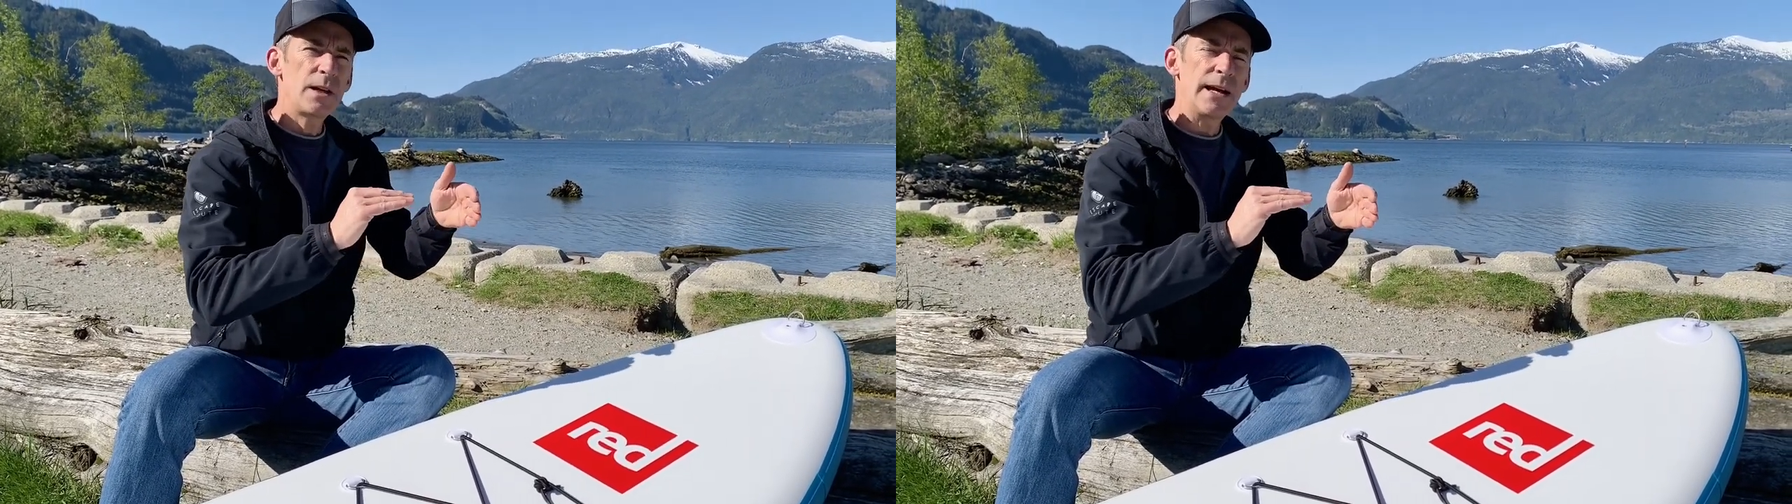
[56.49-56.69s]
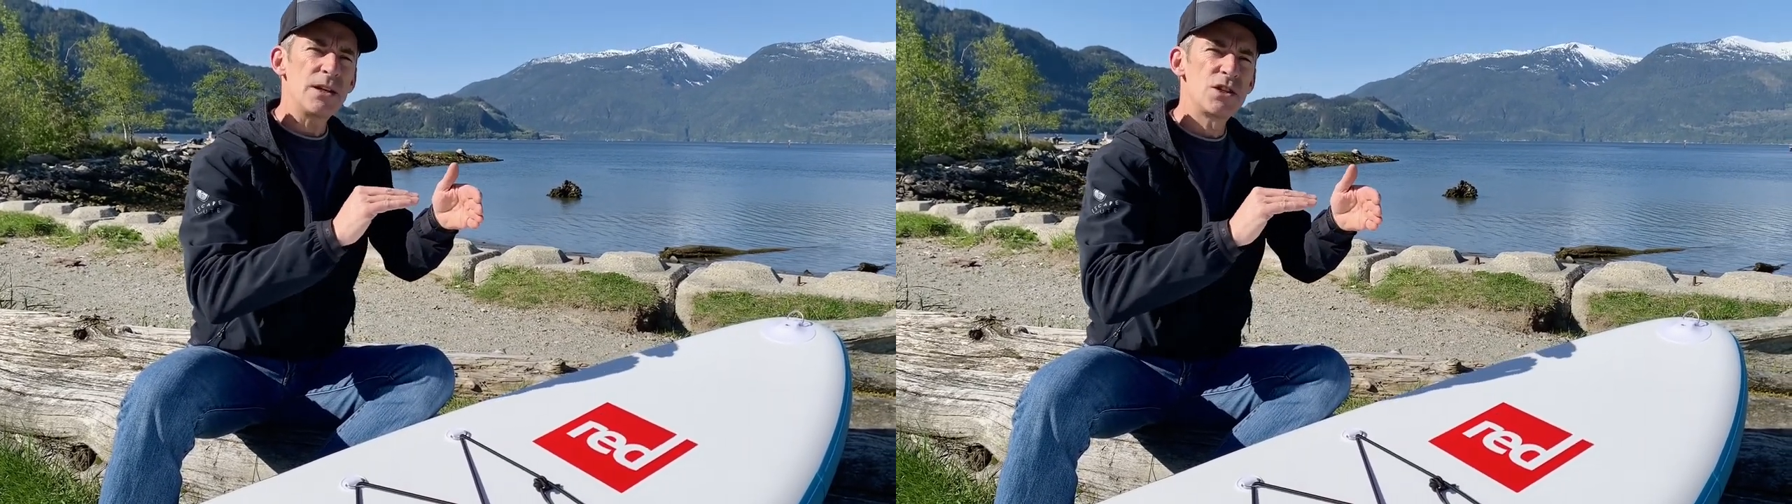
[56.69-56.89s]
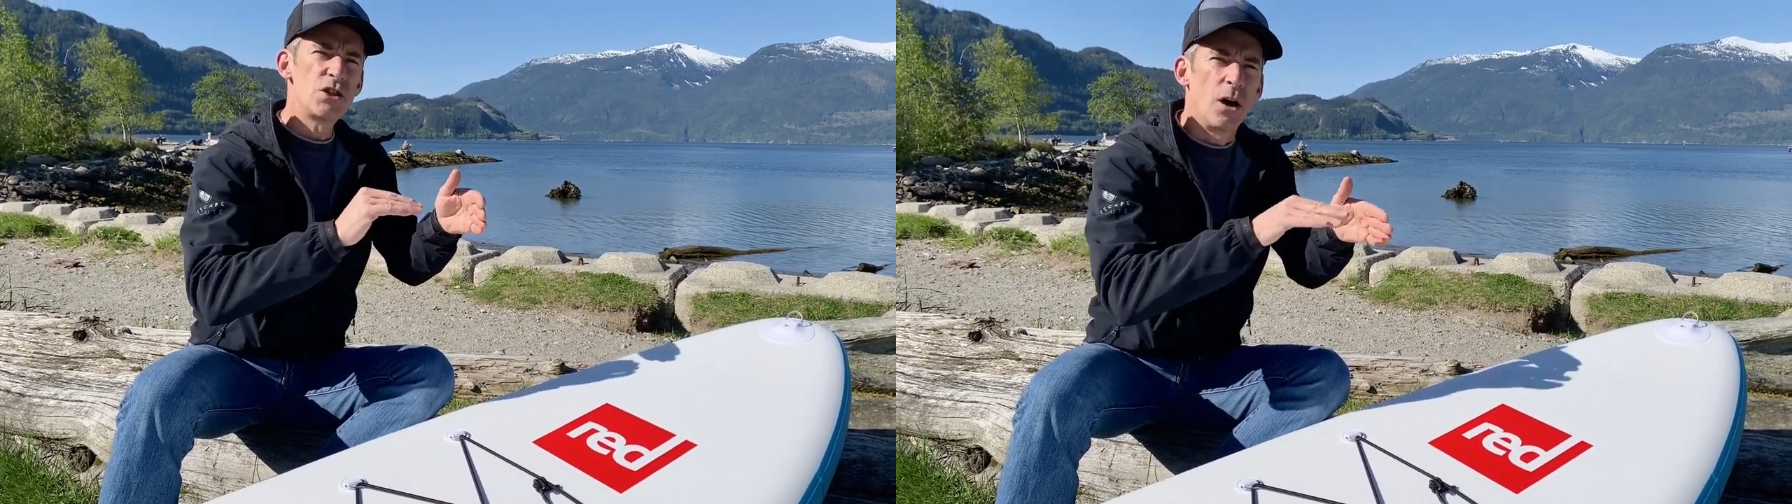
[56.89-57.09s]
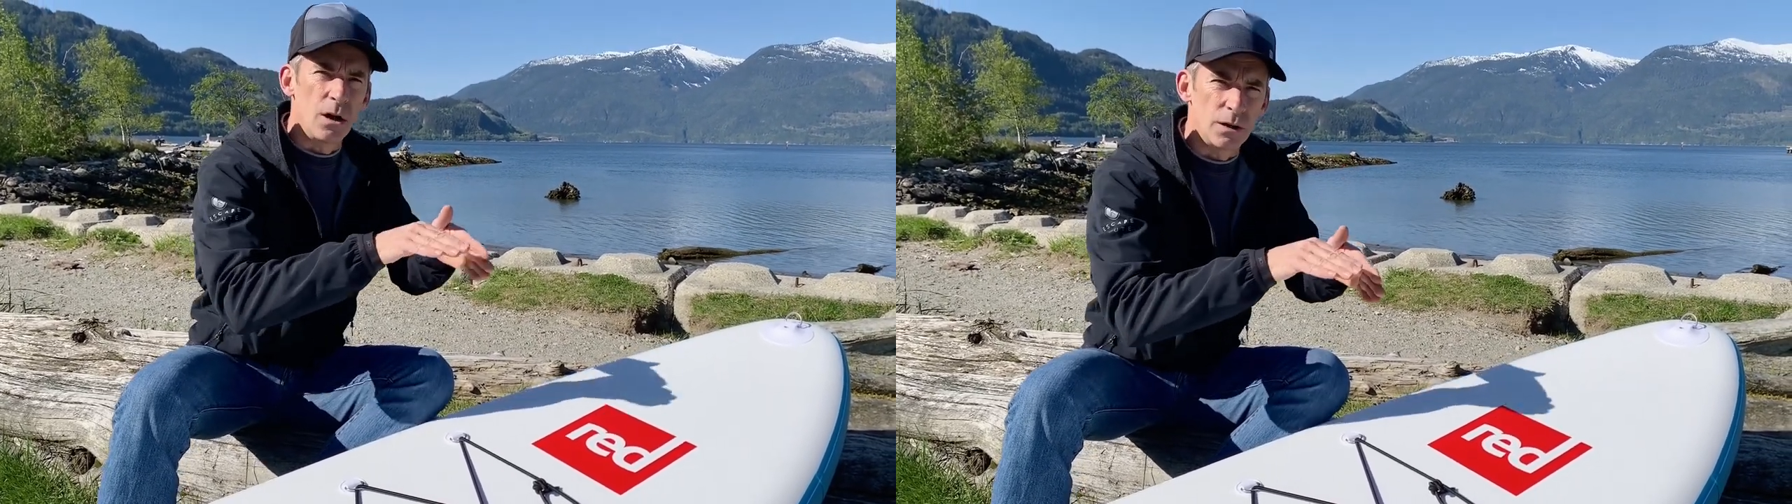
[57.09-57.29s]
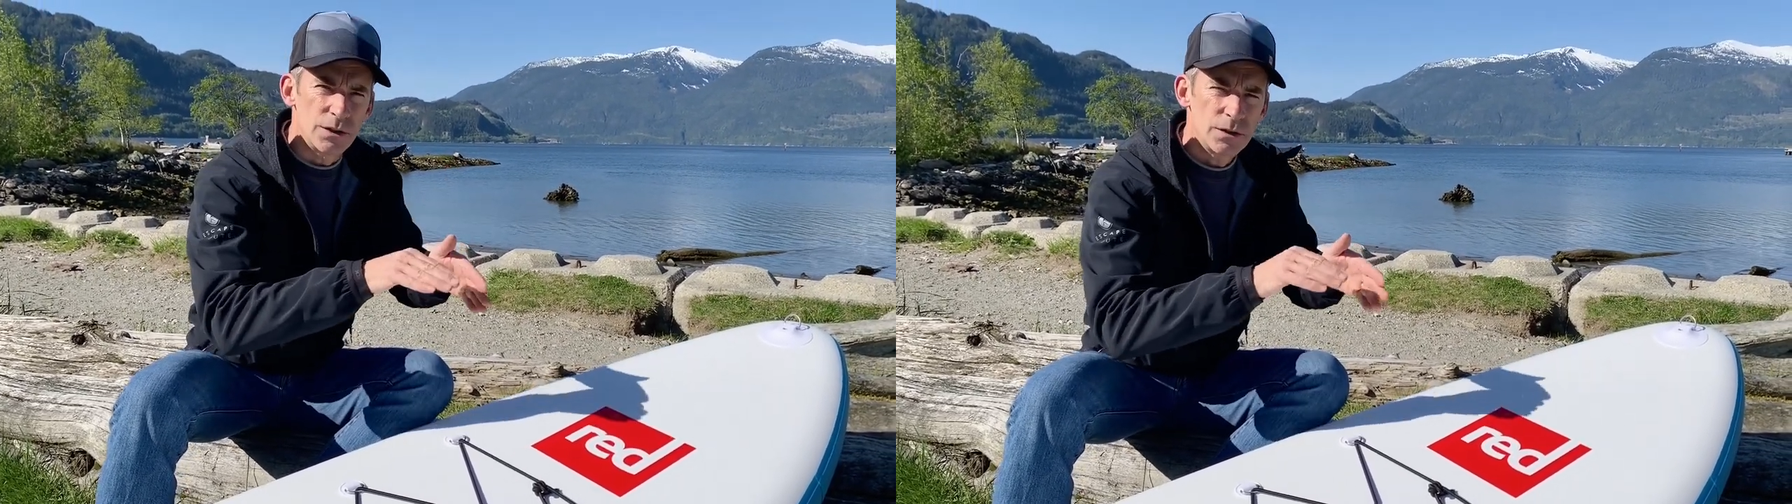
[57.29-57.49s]
kind of
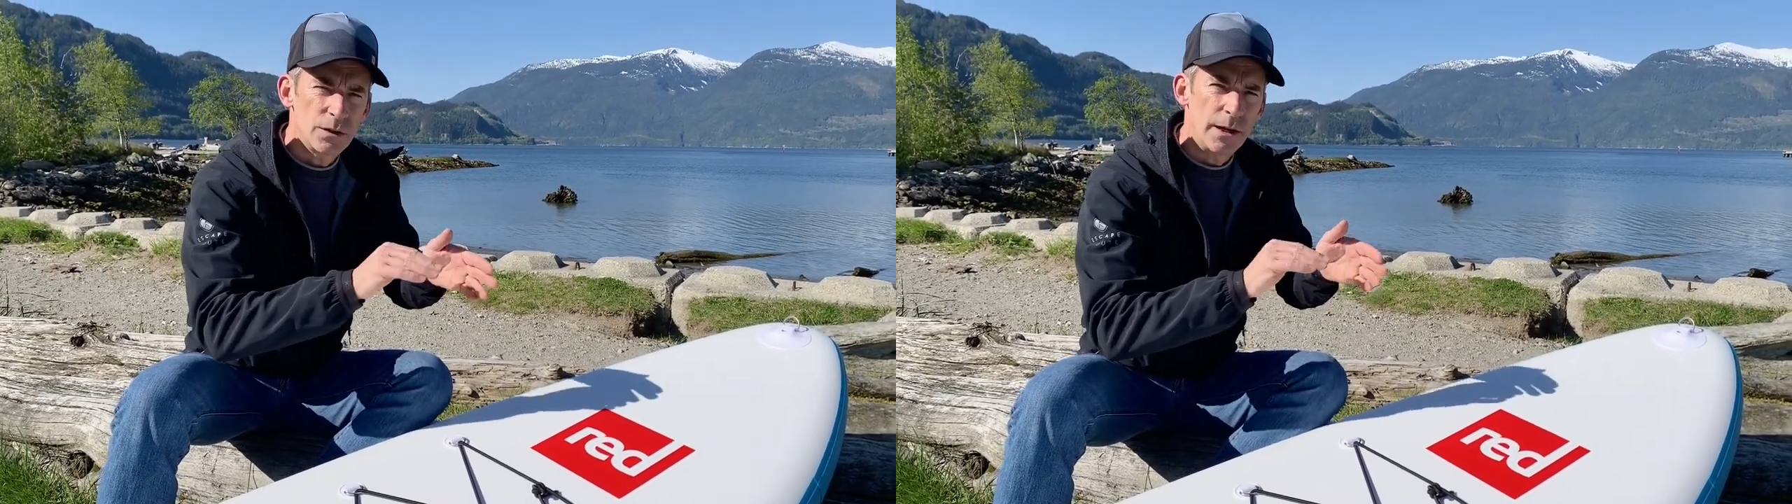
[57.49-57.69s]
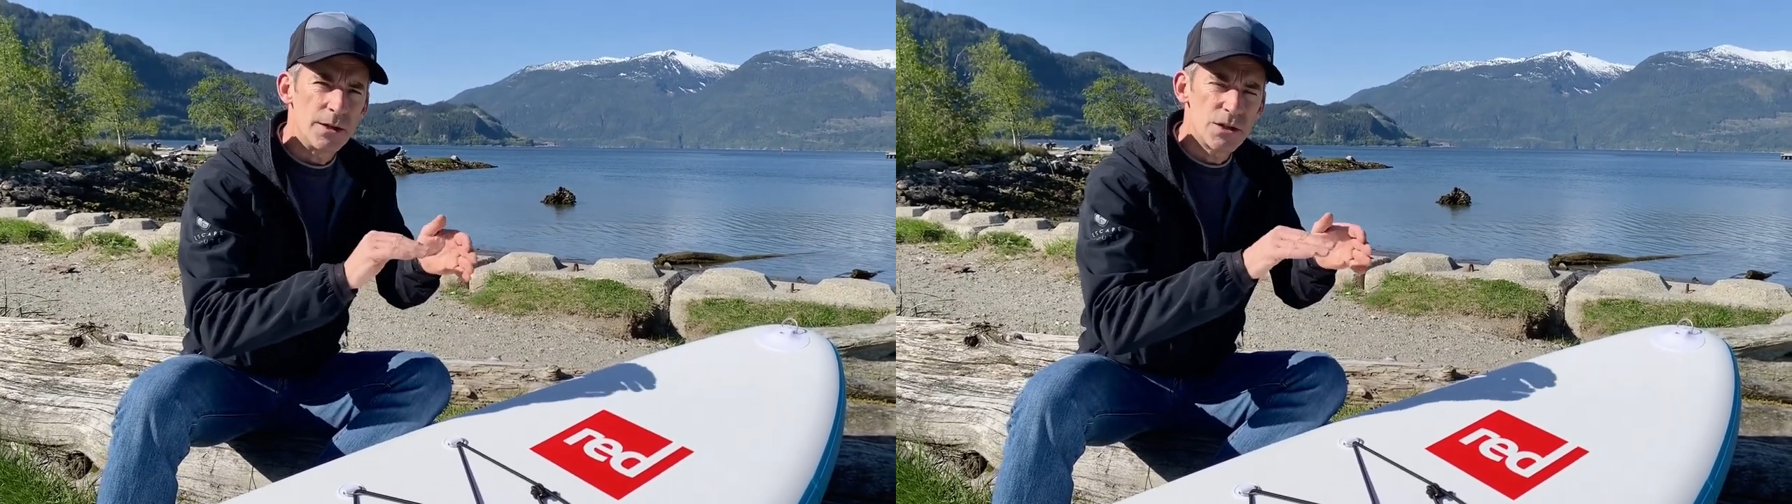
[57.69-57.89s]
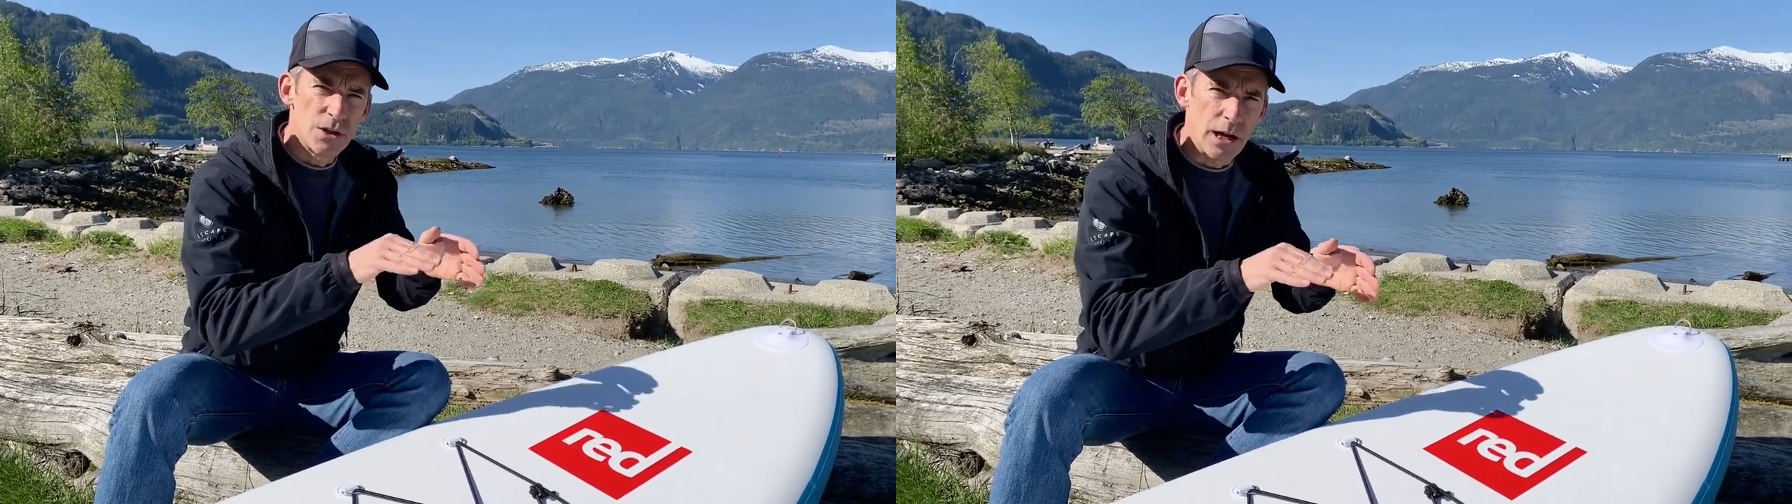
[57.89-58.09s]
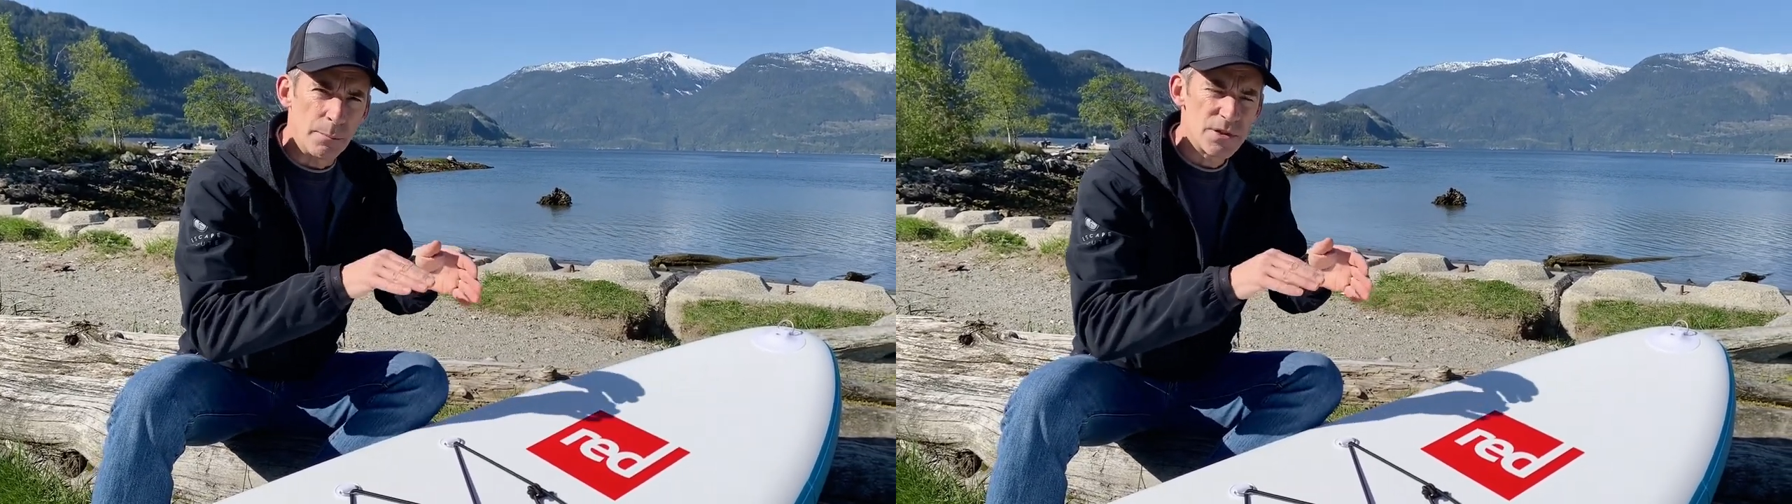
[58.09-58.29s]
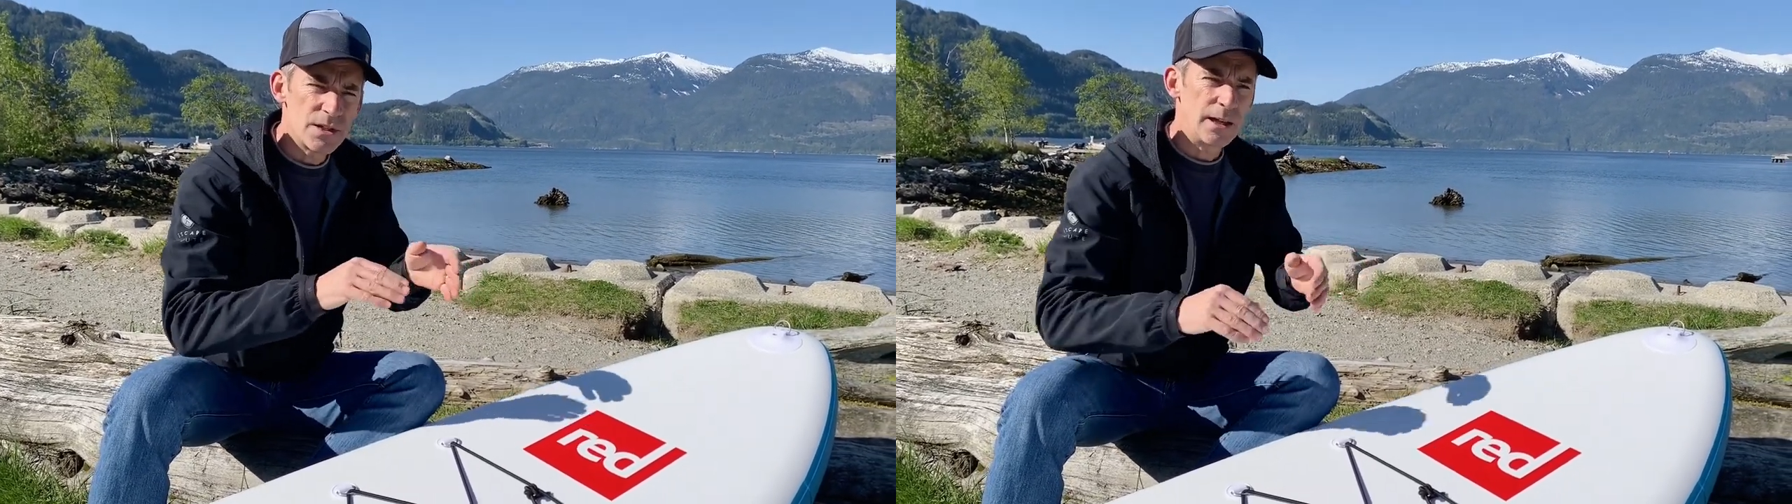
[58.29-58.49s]
stalls and it stops.